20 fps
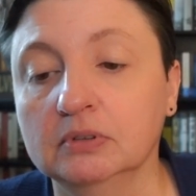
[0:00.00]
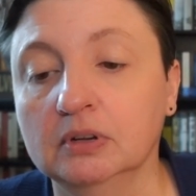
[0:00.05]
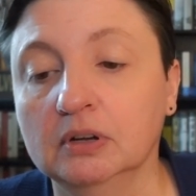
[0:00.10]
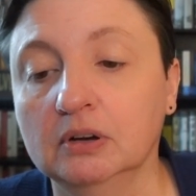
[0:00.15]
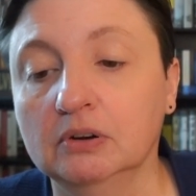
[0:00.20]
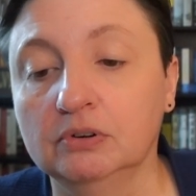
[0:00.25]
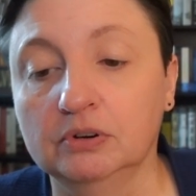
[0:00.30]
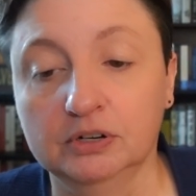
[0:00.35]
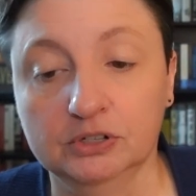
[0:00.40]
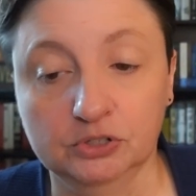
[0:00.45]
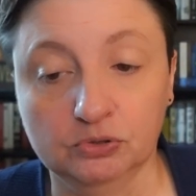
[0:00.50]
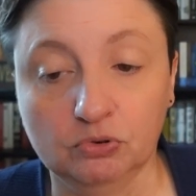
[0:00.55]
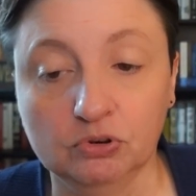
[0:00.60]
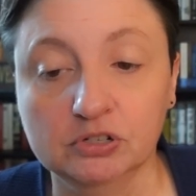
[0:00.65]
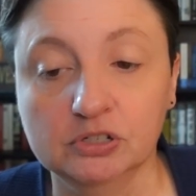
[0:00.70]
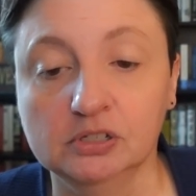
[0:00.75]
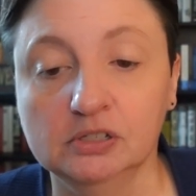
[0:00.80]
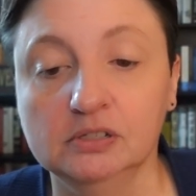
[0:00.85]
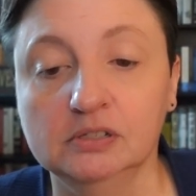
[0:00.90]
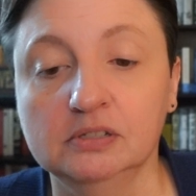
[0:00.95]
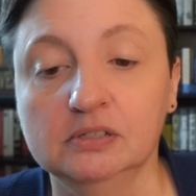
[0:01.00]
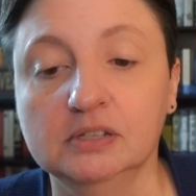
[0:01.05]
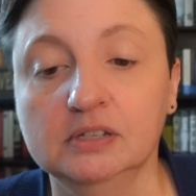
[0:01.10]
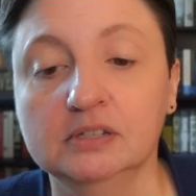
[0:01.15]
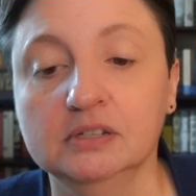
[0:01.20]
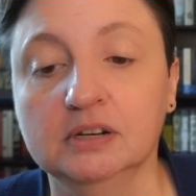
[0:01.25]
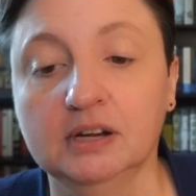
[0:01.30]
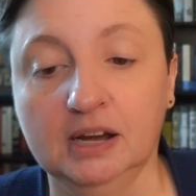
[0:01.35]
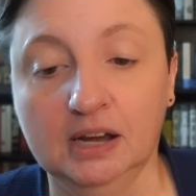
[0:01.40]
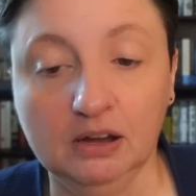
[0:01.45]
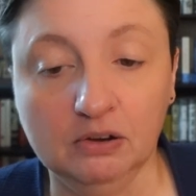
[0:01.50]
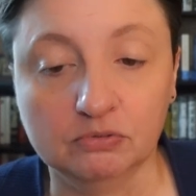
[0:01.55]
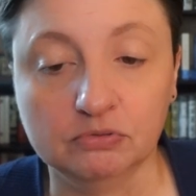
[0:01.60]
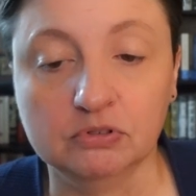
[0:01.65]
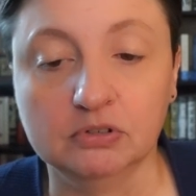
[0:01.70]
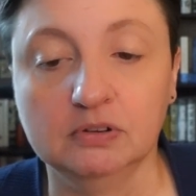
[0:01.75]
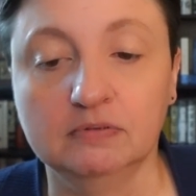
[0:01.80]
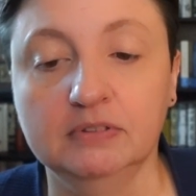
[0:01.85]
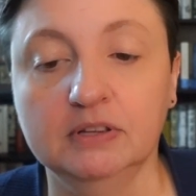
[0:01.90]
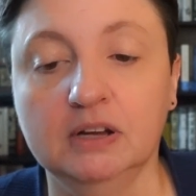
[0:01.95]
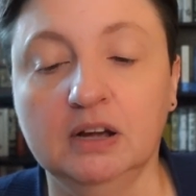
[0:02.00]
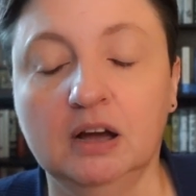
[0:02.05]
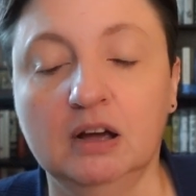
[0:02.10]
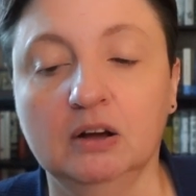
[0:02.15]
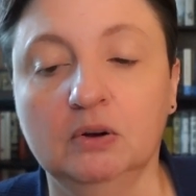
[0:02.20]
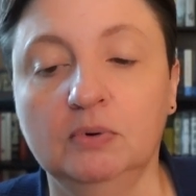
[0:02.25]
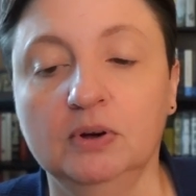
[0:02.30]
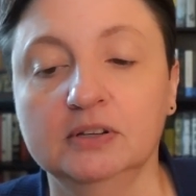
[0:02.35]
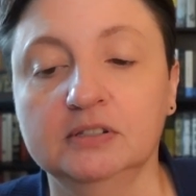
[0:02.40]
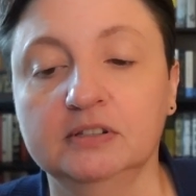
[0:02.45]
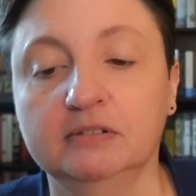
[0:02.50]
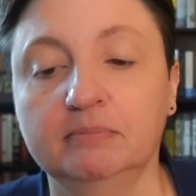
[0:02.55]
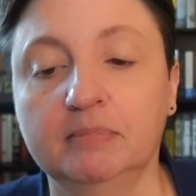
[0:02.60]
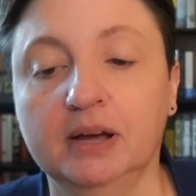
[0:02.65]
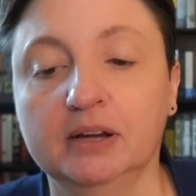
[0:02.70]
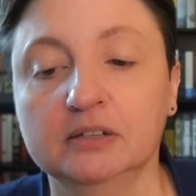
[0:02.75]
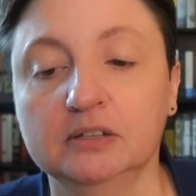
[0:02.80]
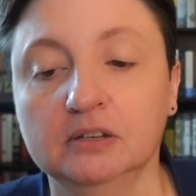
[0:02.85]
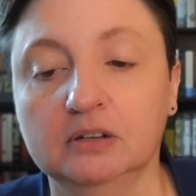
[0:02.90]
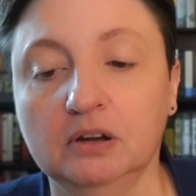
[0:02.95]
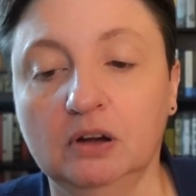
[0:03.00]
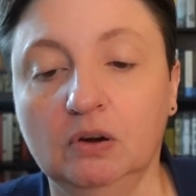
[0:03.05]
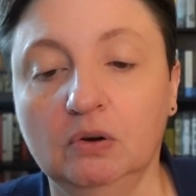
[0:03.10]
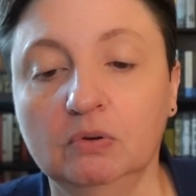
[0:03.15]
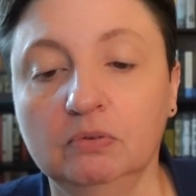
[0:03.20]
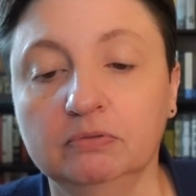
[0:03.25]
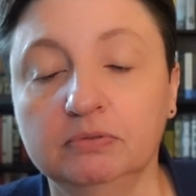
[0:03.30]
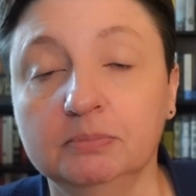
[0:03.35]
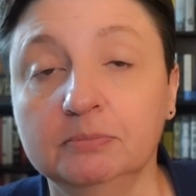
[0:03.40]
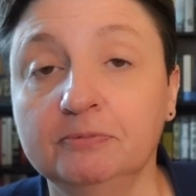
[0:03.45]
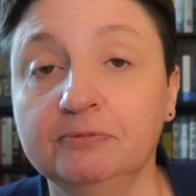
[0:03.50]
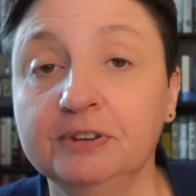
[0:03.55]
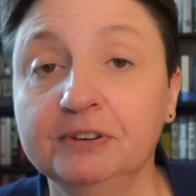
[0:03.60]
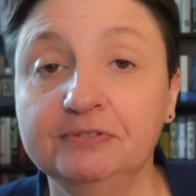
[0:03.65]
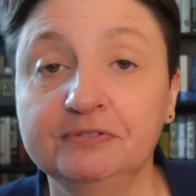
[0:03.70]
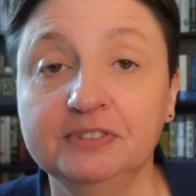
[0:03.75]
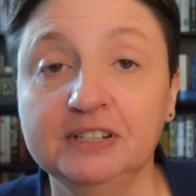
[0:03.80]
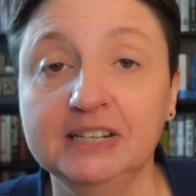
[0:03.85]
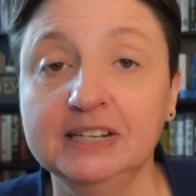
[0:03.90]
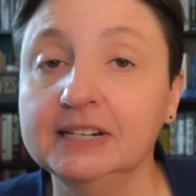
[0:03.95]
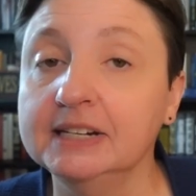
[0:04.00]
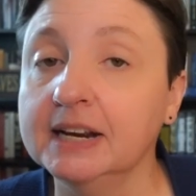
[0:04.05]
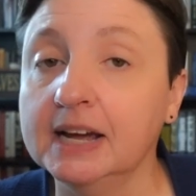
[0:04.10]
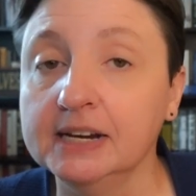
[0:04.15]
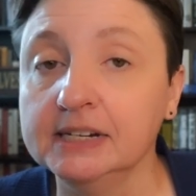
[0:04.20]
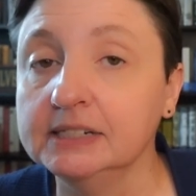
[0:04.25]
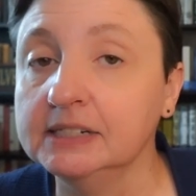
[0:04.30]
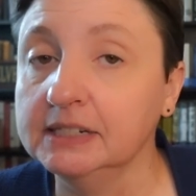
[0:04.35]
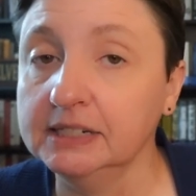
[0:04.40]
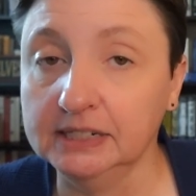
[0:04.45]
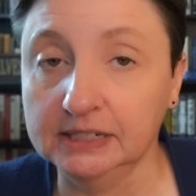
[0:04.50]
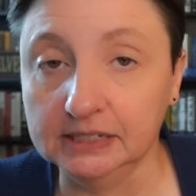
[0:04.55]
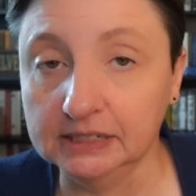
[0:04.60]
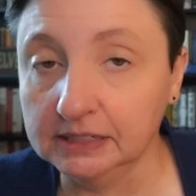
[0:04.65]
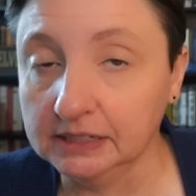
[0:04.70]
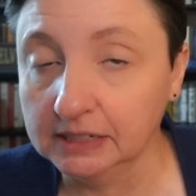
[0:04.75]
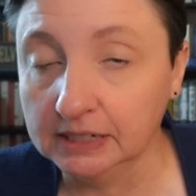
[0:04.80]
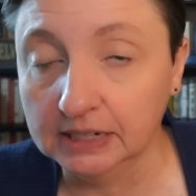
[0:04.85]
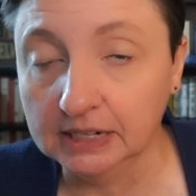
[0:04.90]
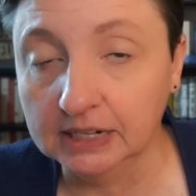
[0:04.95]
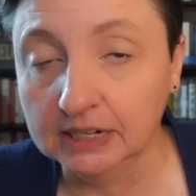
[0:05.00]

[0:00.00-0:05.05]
or sources, this account of the conquest of Mexico from 1519